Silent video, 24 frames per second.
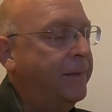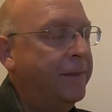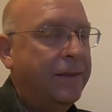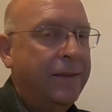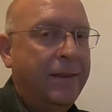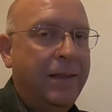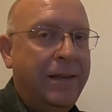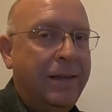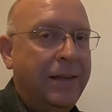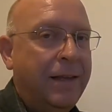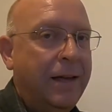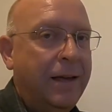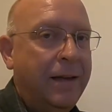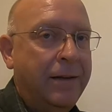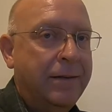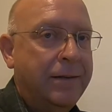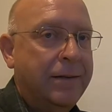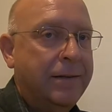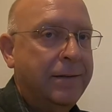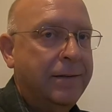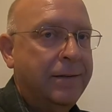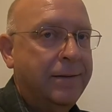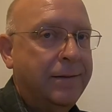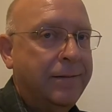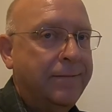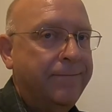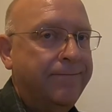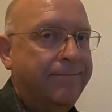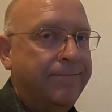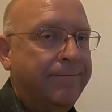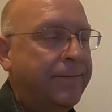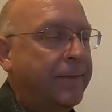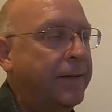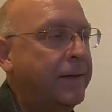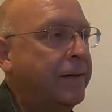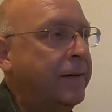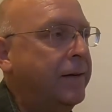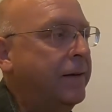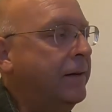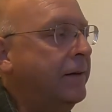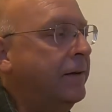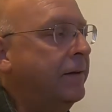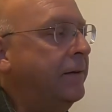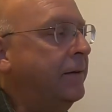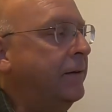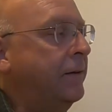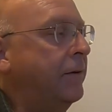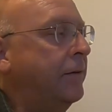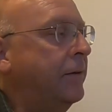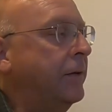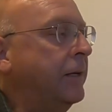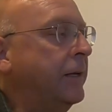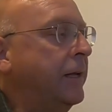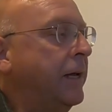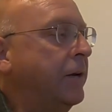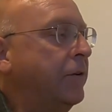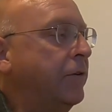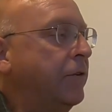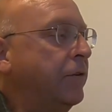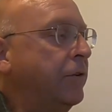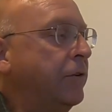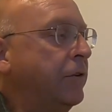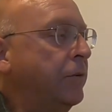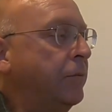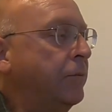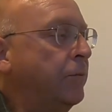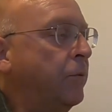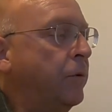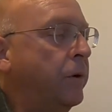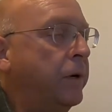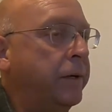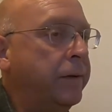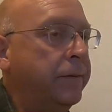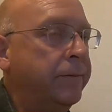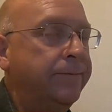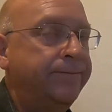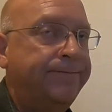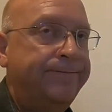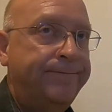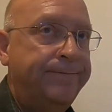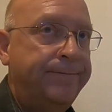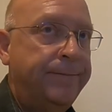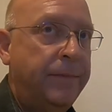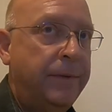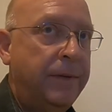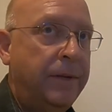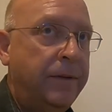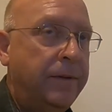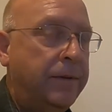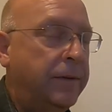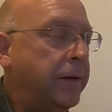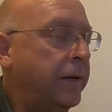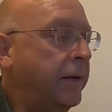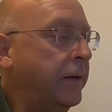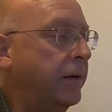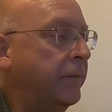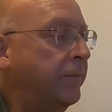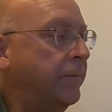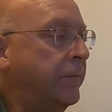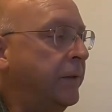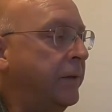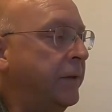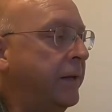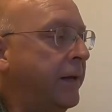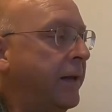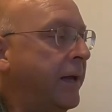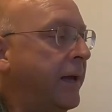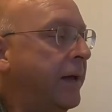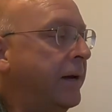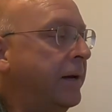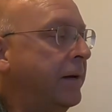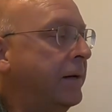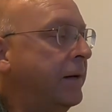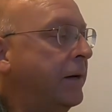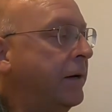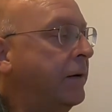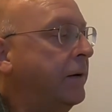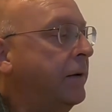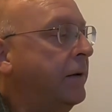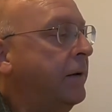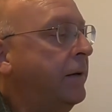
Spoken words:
than that, you know, lanyard loop one that they had in there.